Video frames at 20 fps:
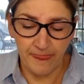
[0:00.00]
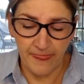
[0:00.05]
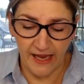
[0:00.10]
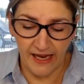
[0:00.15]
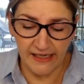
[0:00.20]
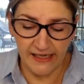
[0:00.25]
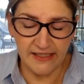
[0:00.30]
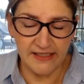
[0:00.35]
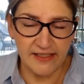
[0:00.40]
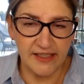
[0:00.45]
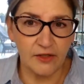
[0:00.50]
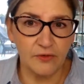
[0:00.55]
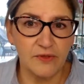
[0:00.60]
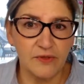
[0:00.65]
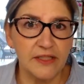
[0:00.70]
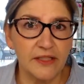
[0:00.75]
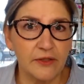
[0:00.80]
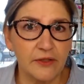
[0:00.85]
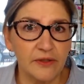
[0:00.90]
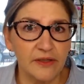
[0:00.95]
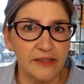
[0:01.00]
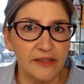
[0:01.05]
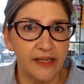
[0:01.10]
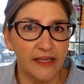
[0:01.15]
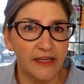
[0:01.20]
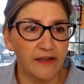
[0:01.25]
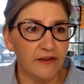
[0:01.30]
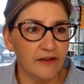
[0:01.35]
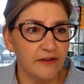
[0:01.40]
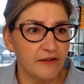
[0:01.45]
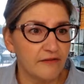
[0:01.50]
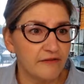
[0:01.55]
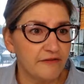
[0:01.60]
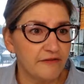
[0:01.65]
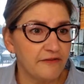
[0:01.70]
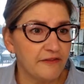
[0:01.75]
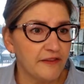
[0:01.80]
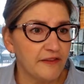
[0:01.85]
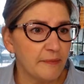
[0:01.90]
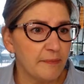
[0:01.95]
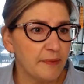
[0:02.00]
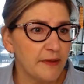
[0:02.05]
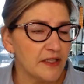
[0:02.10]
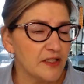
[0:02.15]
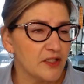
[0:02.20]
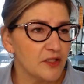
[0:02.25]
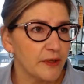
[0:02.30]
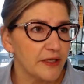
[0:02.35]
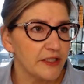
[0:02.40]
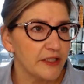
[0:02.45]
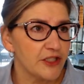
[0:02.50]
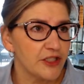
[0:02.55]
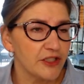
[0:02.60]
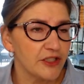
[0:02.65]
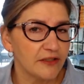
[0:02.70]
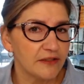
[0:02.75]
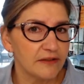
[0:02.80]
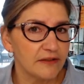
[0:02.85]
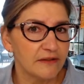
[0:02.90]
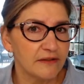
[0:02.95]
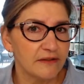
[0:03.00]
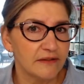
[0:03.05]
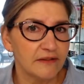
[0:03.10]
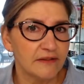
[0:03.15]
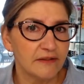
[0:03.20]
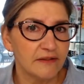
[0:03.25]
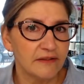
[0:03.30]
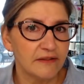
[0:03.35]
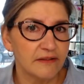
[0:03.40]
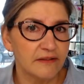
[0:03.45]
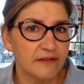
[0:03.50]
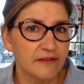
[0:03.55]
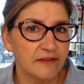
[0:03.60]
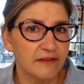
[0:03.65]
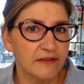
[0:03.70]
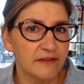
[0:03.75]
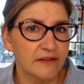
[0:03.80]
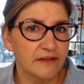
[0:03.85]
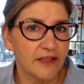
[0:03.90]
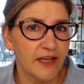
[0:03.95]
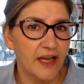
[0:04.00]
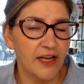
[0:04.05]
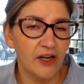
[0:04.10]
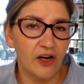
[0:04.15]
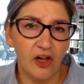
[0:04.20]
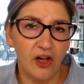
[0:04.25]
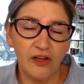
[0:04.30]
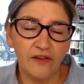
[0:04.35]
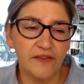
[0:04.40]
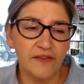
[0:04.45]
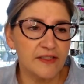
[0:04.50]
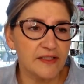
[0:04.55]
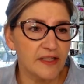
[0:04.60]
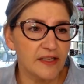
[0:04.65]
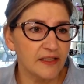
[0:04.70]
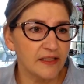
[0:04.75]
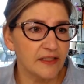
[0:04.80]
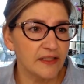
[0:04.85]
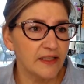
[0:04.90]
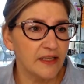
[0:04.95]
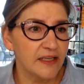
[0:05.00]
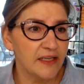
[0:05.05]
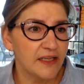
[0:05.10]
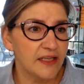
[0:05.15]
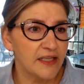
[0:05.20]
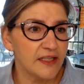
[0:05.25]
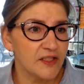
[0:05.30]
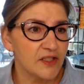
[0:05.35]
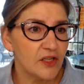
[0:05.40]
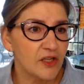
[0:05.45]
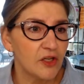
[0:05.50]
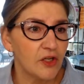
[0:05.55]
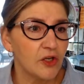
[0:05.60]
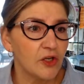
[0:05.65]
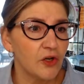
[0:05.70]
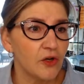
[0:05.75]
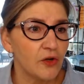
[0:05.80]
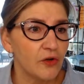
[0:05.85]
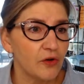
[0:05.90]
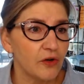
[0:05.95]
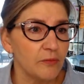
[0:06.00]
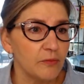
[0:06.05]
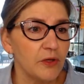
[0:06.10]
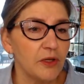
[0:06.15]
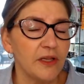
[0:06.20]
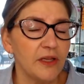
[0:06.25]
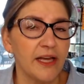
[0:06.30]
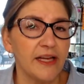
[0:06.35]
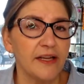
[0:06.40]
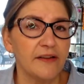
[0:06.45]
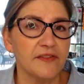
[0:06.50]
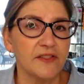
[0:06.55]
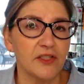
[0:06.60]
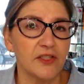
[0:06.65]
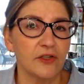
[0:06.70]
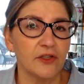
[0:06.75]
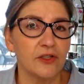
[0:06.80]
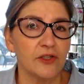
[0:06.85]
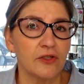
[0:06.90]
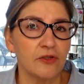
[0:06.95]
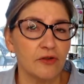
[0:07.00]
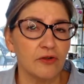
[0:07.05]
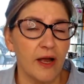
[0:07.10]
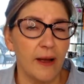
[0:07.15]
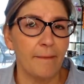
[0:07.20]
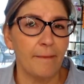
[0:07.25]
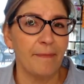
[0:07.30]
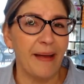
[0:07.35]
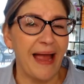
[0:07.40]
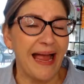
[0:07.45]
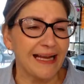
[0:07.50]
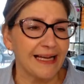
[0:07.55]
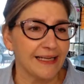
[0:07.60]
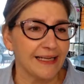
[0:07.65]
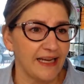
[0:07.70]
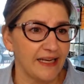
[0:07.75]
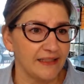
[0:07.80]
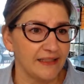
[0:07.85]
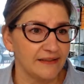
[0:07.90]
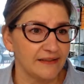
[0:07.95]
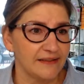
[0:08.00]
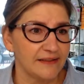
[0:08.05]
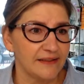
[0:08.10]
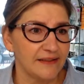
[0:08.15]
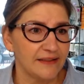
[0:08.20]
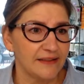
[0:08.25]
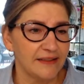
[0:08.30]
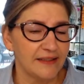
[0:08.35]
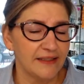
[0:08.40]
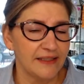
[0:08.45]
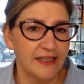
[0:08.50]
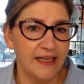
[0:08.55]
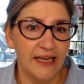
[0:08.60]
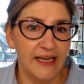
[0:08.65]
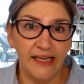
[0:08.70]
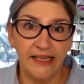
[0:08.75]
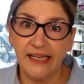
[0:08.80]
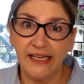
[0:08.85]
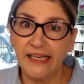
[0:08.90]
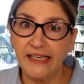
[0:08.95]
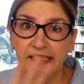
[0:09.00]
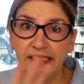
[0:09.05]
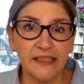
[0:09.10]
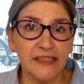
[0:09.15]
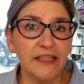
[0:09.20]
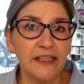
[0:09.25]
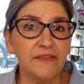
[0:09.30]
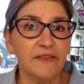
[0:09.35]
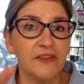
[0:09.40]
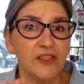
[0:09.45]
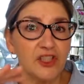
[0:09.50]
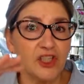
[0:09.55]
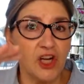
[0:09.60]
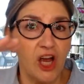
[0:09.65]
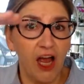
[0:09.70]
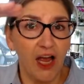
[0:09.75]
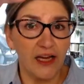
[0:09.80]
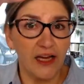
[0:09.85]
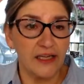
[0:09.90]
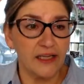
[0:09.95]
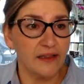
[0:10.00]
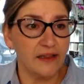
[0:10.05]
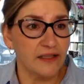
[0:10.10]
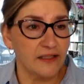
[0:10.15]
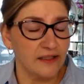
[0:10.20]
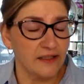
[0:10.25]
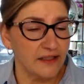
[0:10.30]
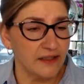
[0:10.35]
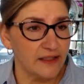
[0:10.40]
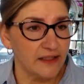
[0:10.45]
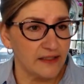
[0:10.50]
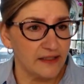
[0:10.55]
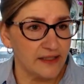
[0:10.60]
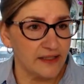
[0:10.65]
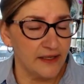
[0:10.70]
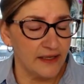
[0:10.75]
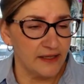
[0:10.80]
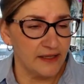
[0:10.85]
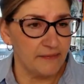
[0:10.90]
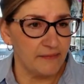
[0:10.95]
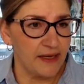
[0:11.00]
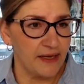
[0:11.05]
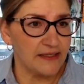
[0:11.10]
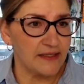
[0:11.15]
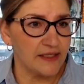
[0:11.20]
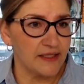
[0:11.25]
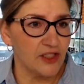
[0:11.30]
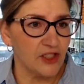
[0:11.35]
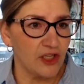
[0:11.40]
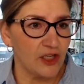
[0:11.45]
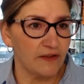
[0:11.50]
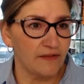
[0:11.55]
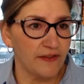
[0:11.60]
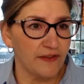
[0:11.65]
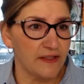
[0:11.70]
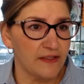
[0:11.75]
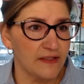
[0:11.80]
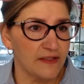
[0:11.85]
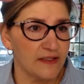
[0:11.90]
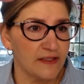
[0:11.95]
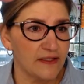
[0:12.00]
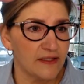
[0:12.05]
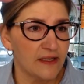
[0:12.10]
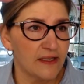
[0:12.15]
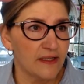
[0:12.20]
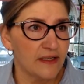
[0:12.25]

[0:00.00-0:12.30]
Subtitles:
And he said it was literally like flipping a switch. And all of a sudden, his normal life started to come back again. He didn't even talk in the message of his